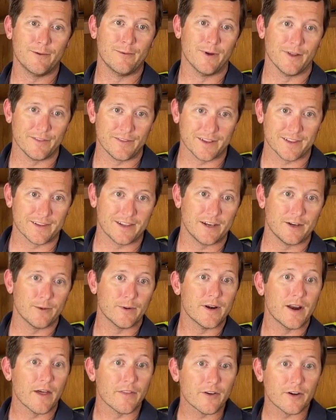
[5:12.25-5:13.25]
one thing led to
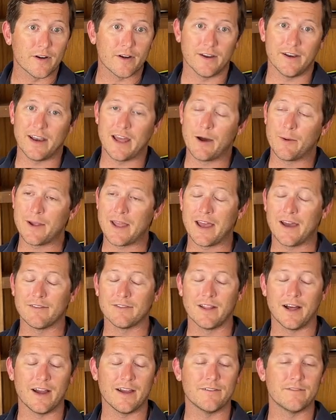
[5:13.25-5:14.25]
another, and now we have
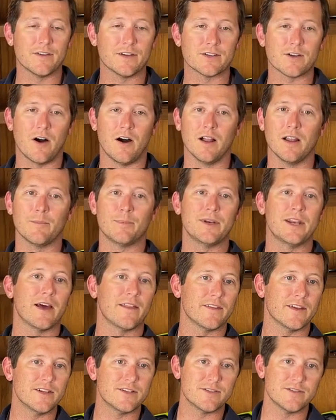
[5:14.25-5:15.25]
lionfish all up and down
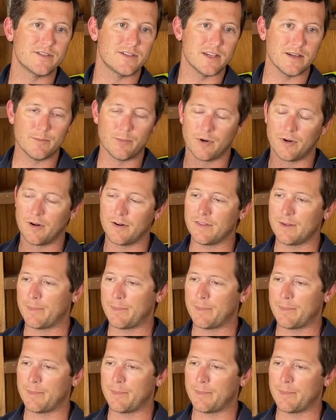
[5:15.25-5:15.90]
the eastern seaboard,